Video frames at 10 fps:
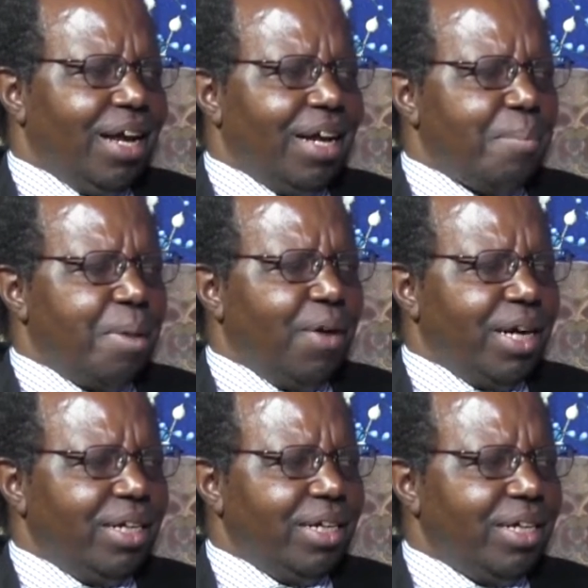Number
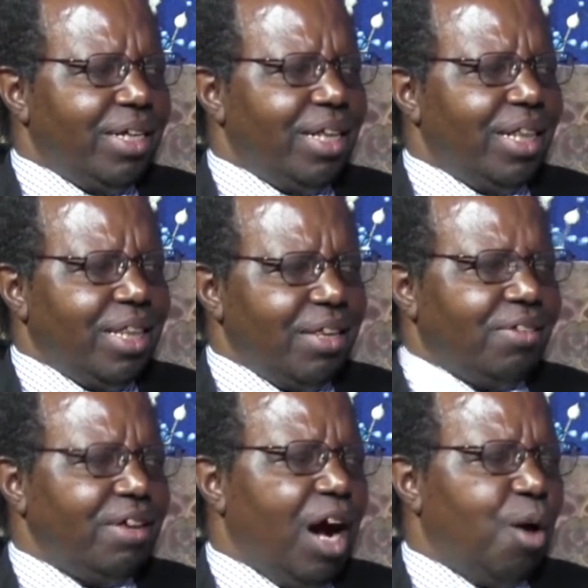one,
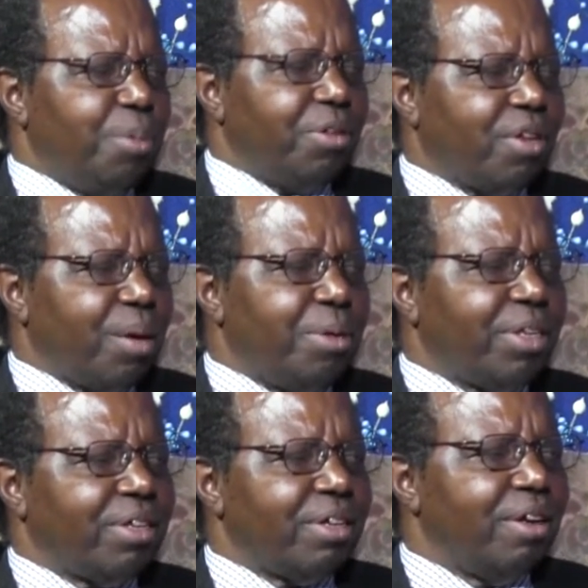this year I'll be
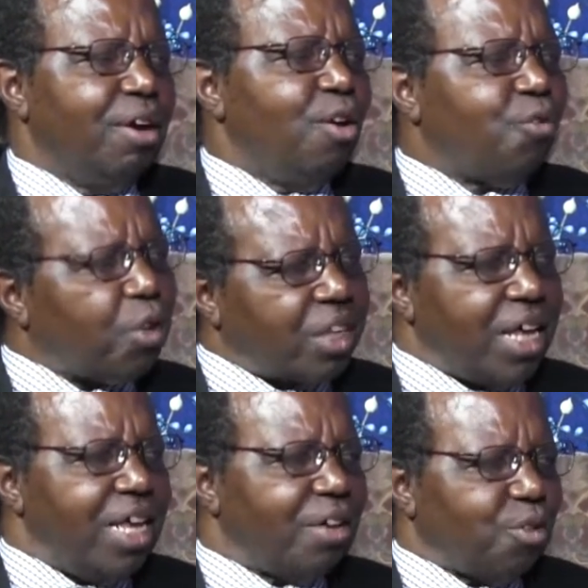celebrating 40
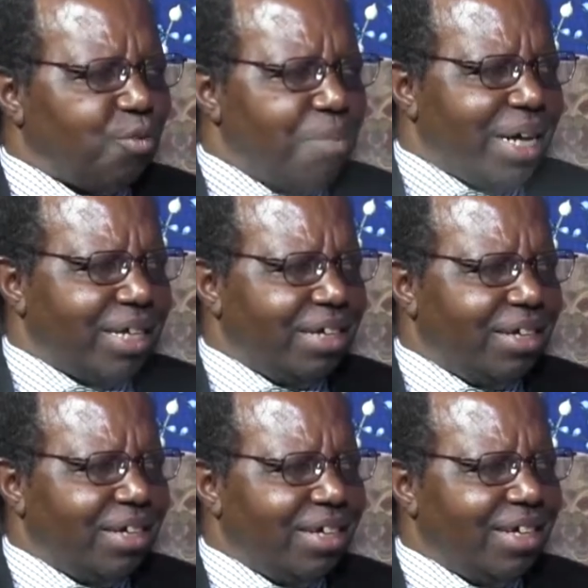years of marriage.